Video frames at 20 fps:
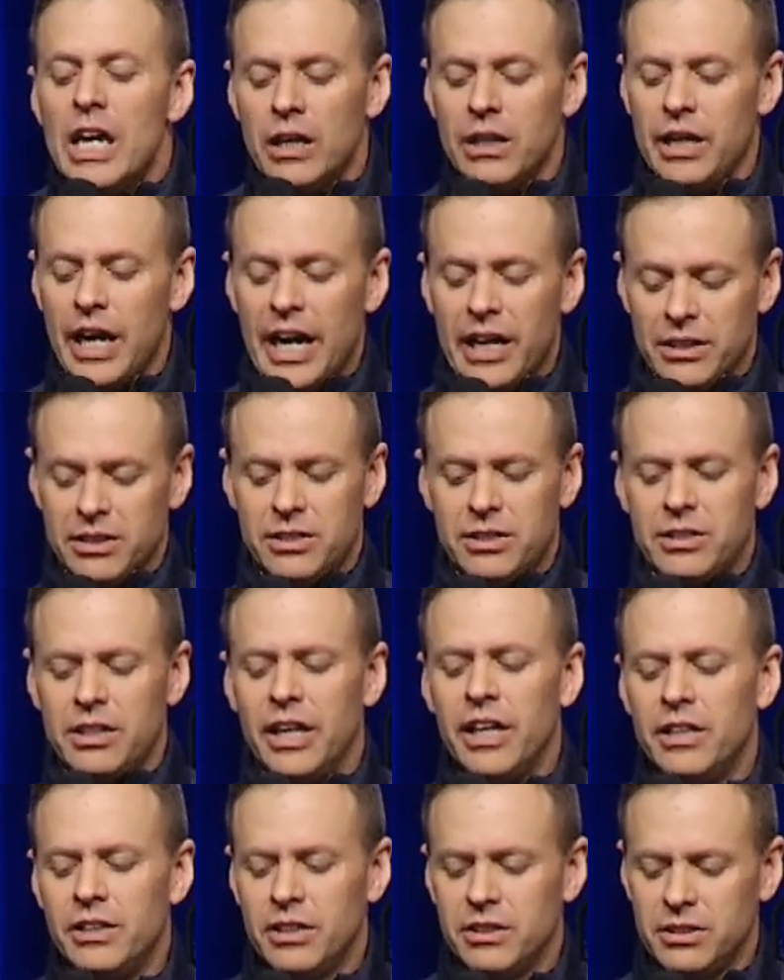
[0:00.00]
Yes,
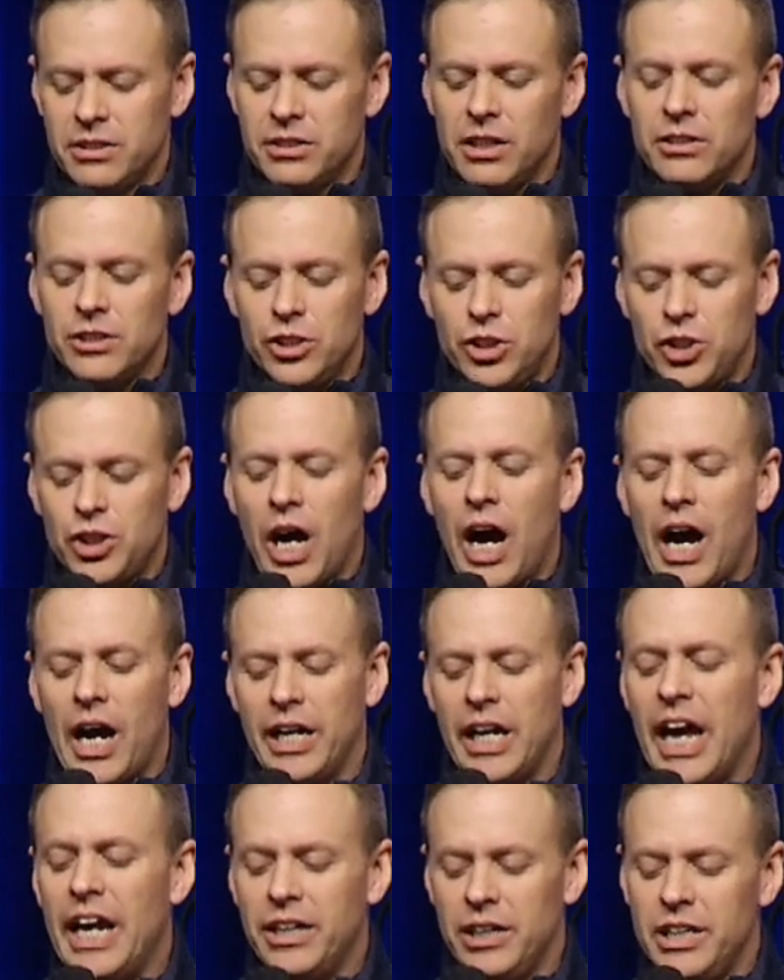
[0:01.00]
in the sunshine,
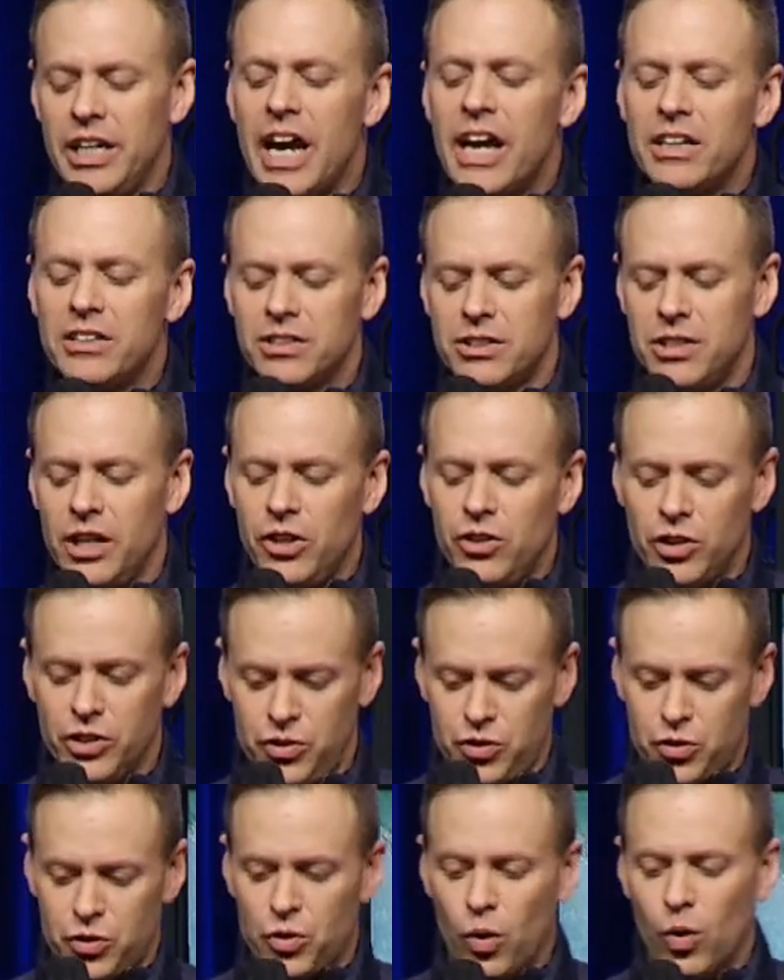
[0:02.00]
and yes, in the
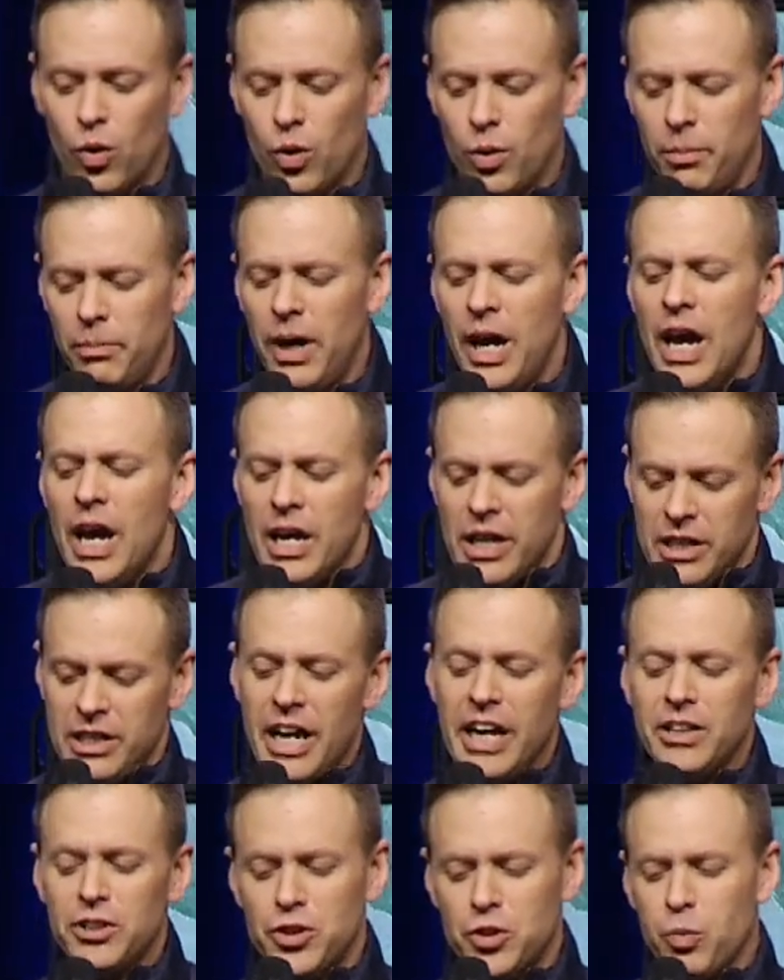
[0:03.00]
storm.
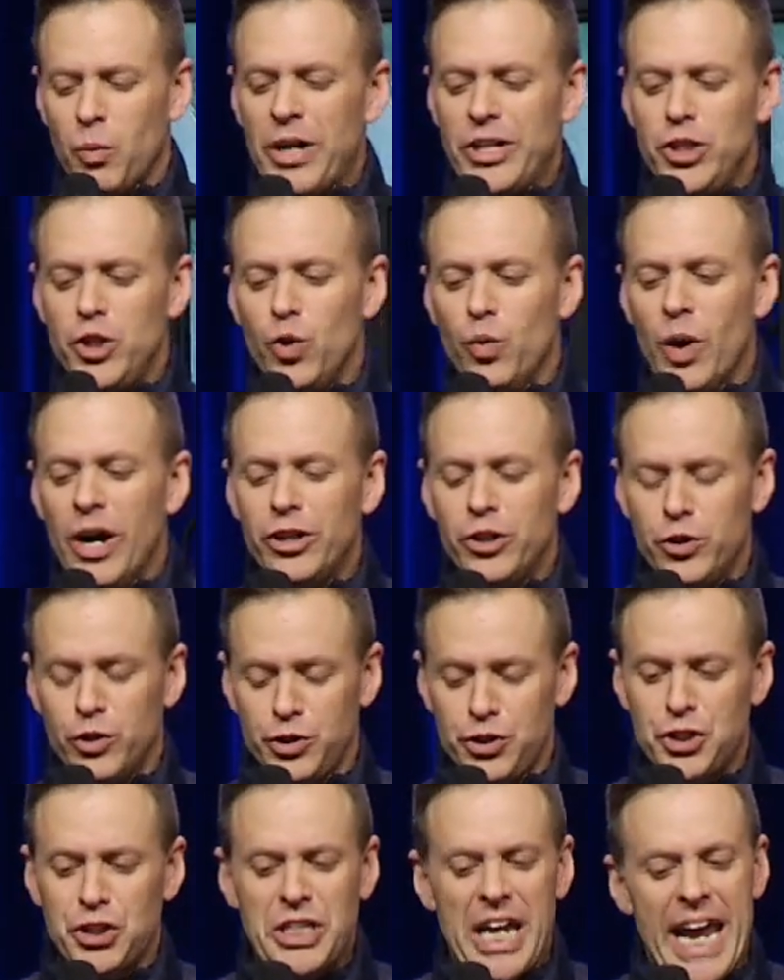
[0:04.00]
Yes, when you
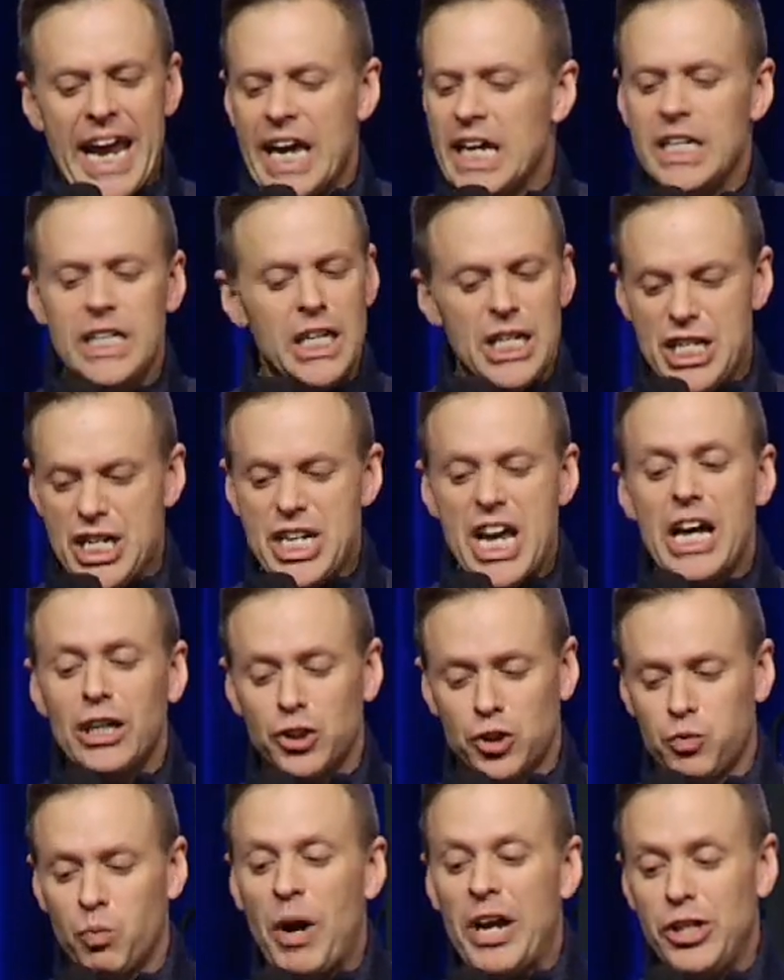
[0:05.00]
understand, and
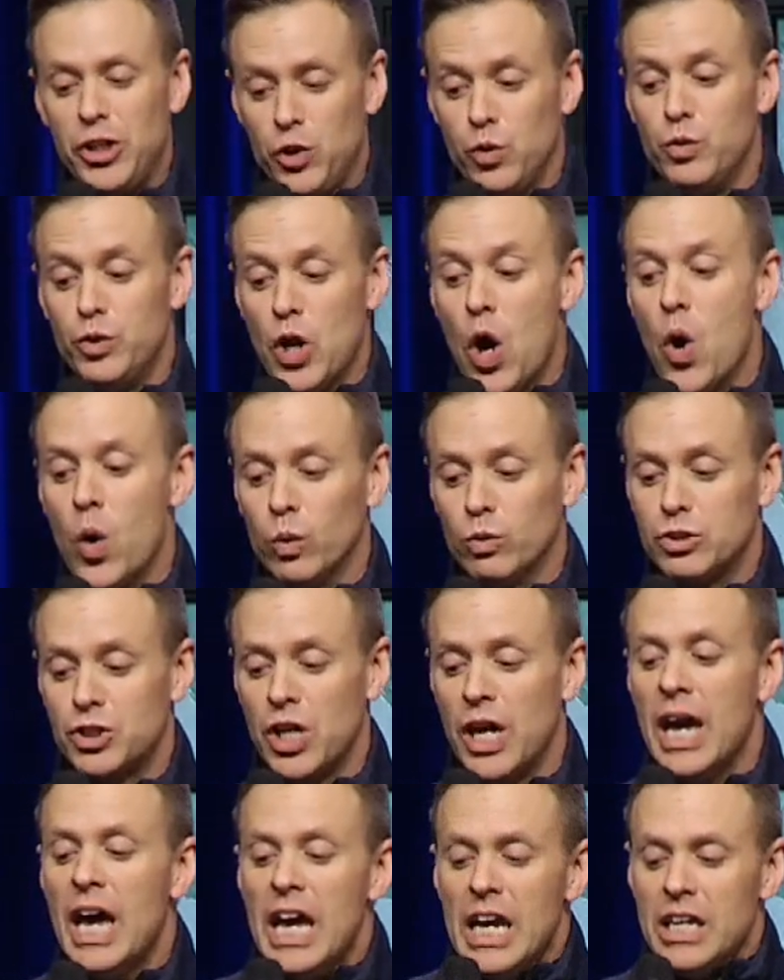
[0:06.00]
yes, when you don't.
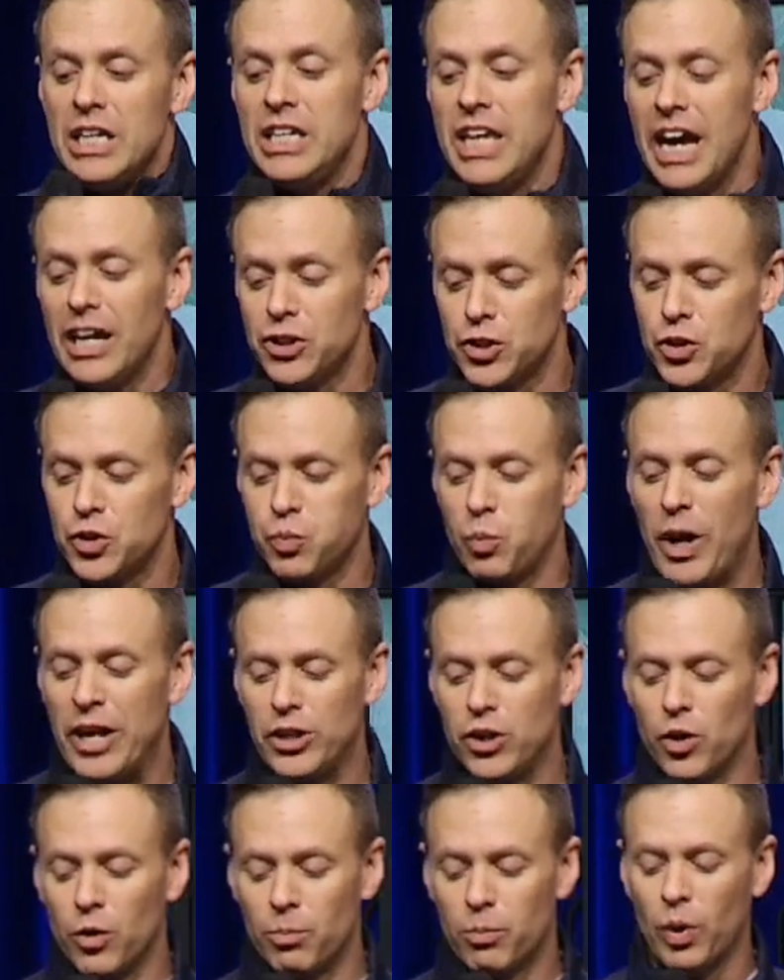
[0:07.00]
Yes, when
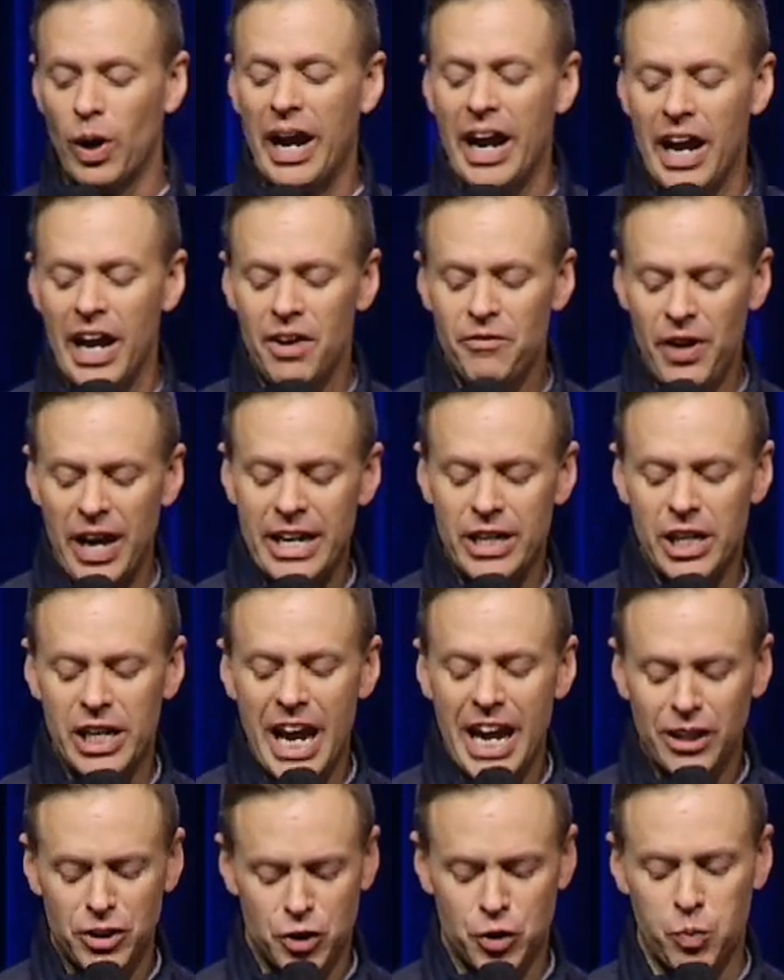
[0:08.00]
you're brave, and
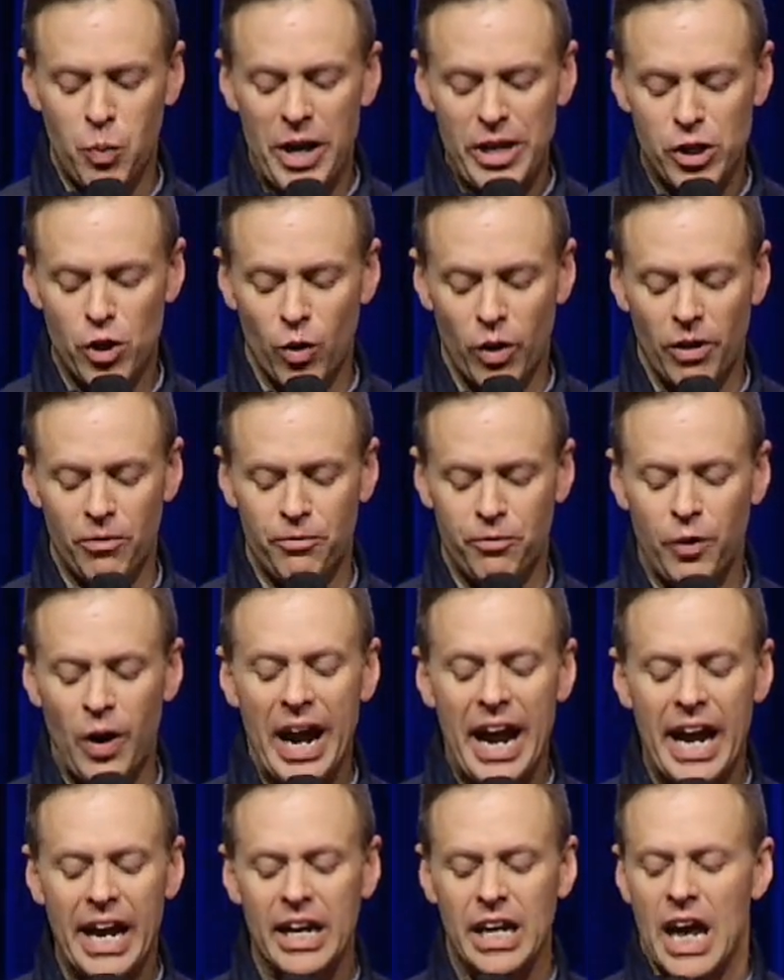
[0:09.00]
yes, when you're
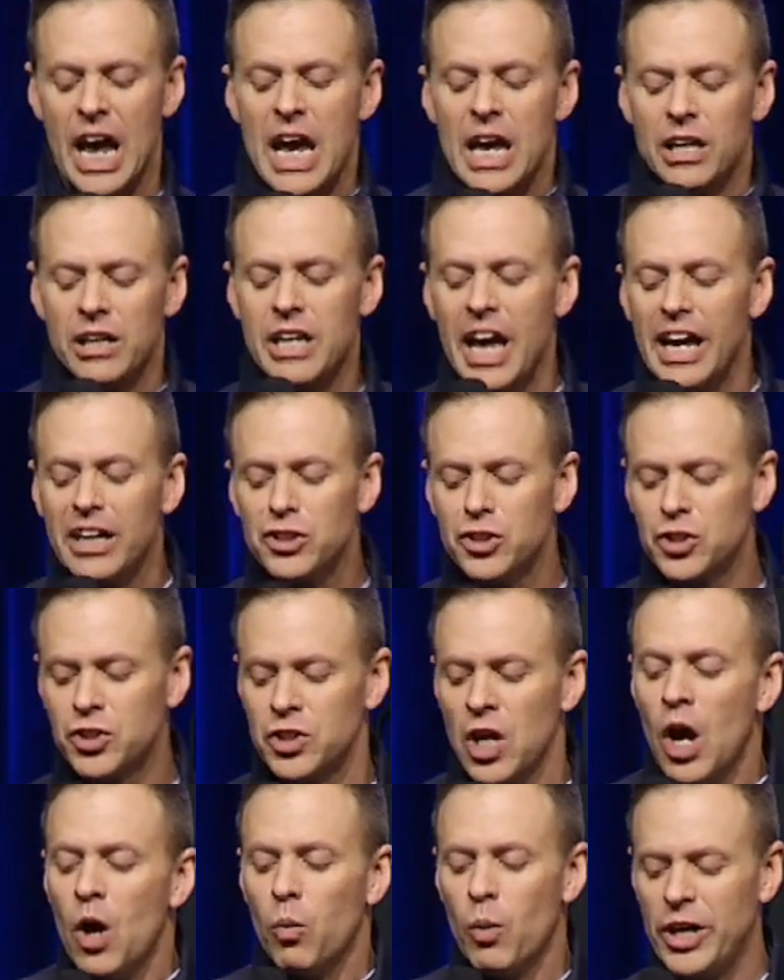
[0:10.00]
afraid.
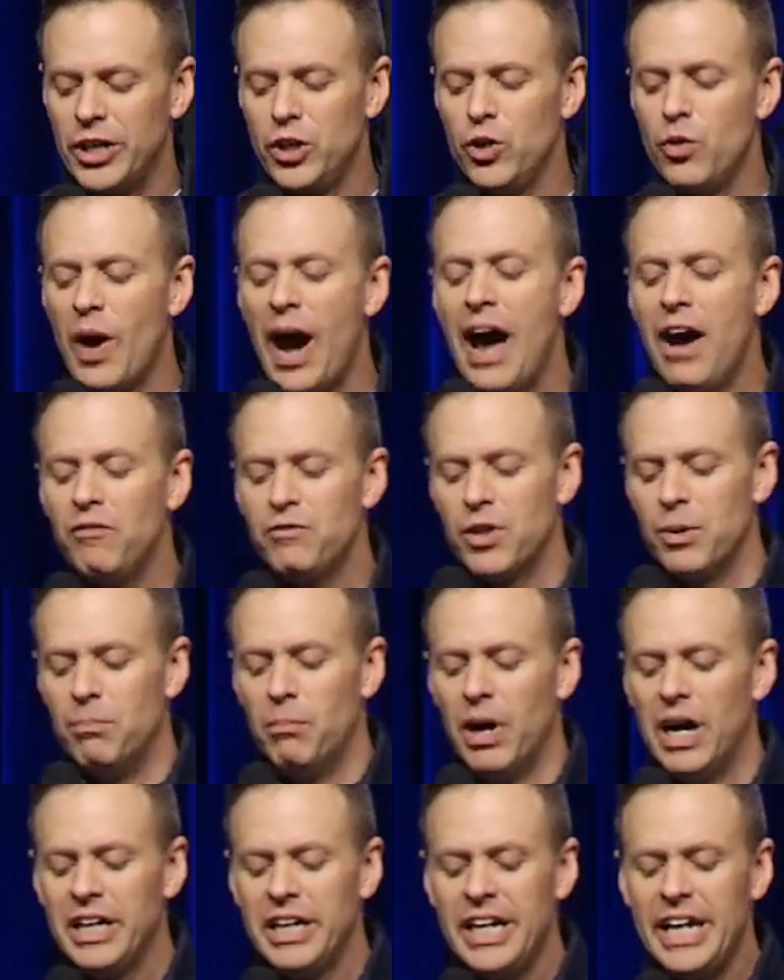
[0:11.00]
Yes, when you have the
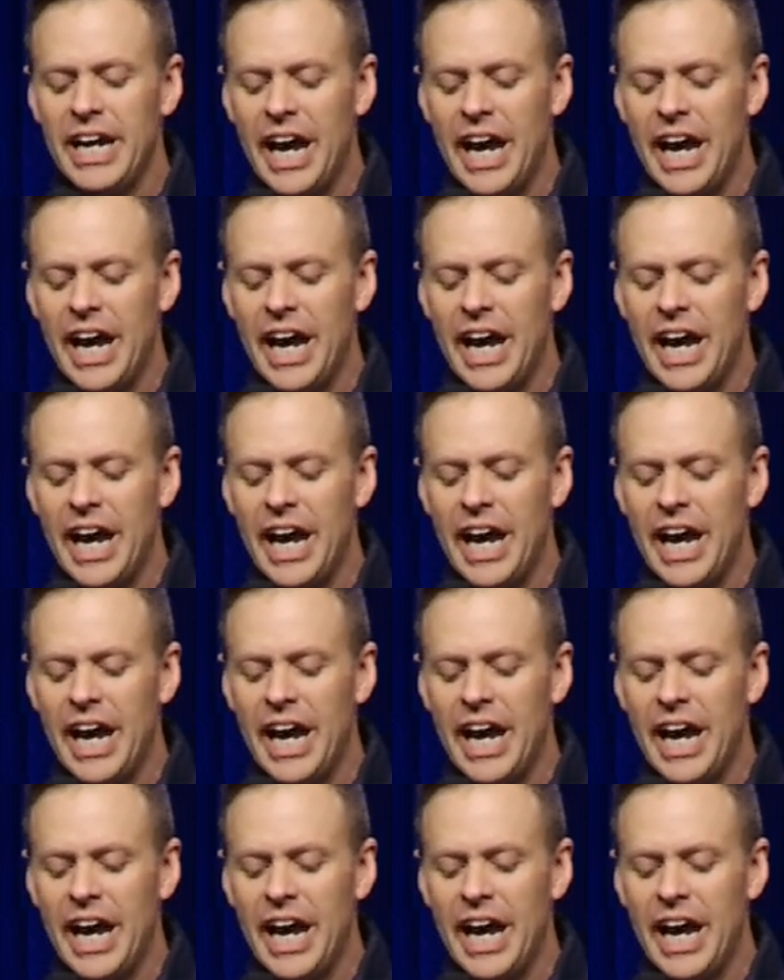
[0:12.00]
money,